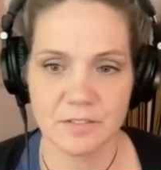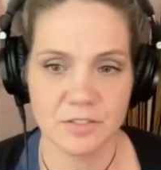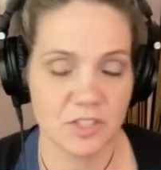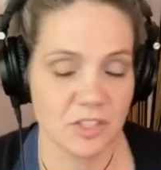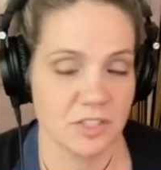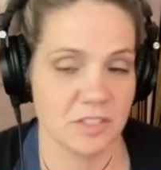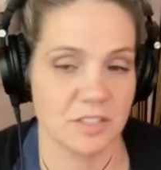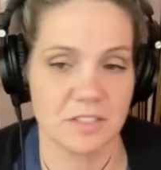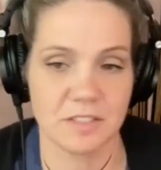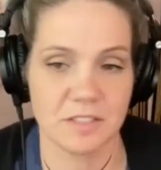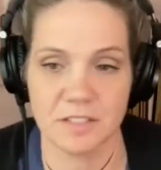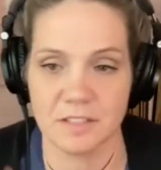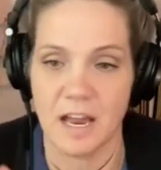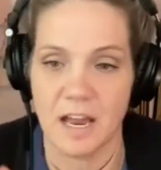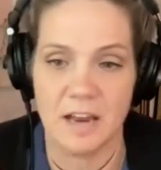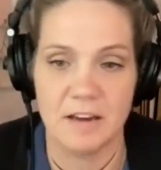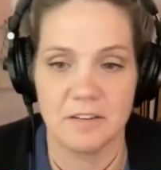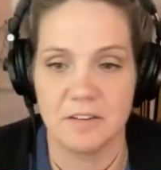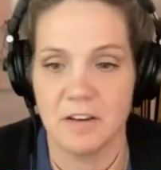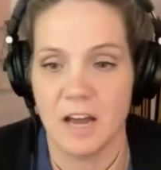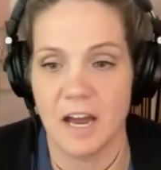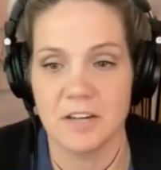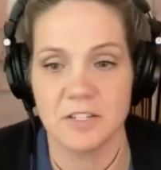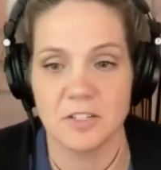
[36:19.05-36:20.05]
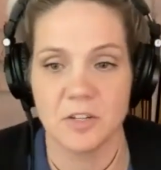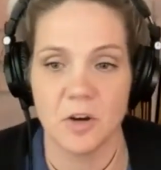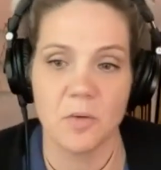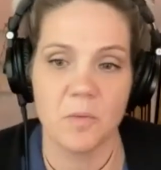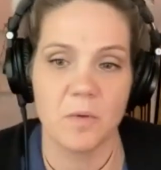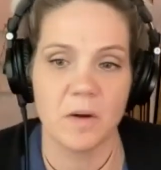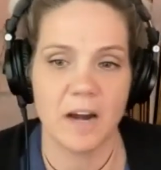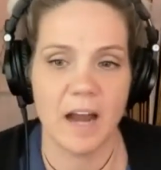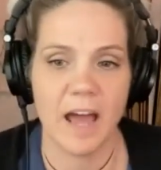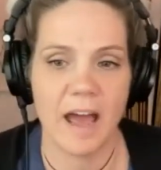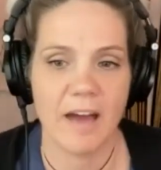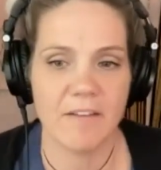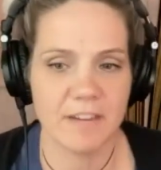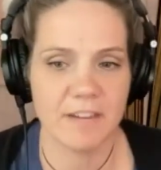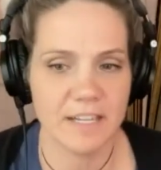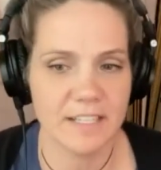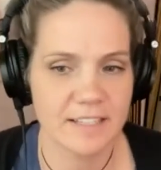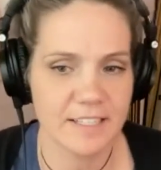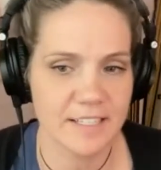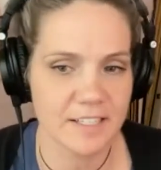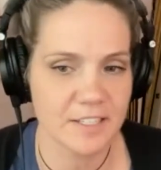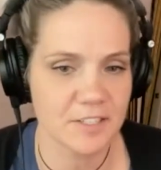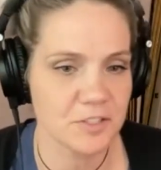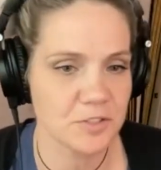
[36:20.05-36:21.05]
just i, I don't want to have
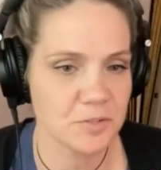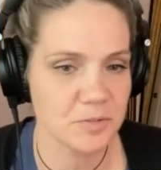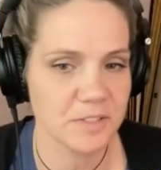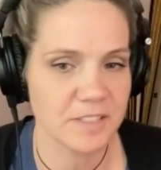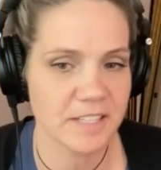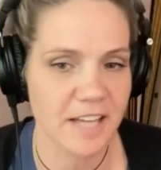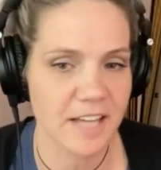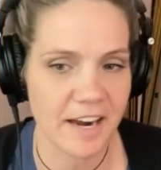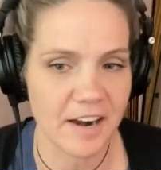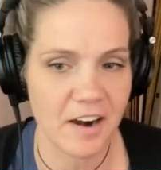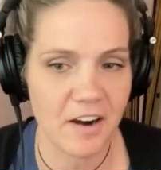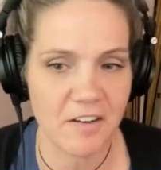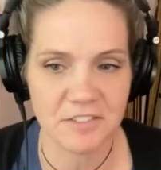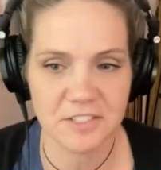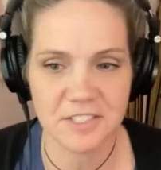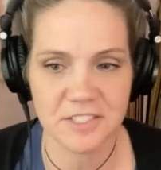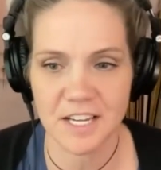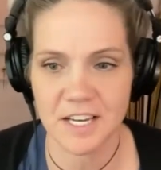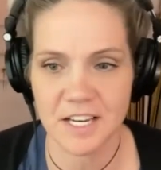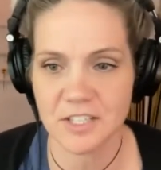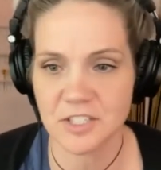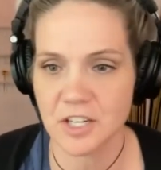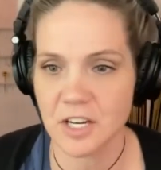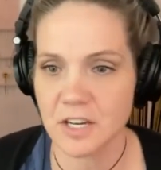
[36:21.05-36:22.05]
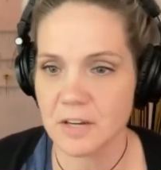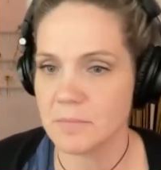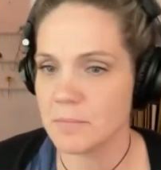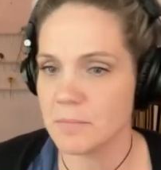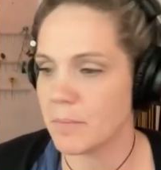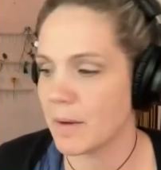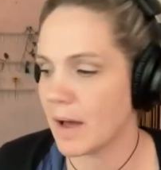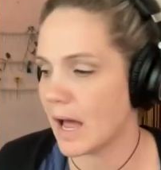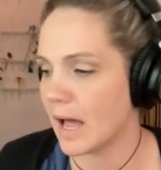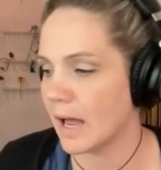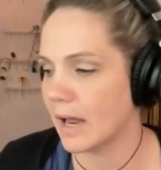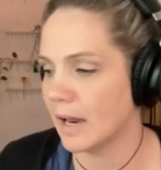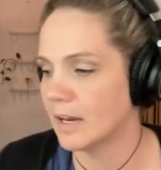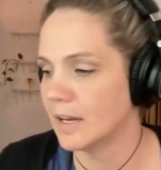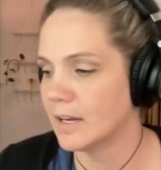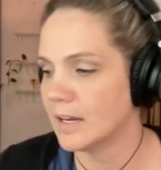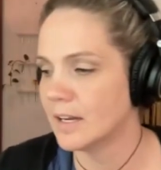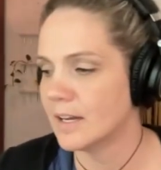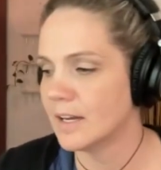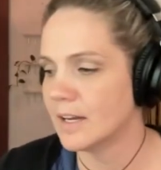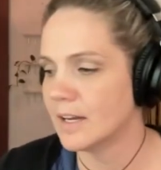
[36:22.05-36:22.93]
anything to do with that conversation but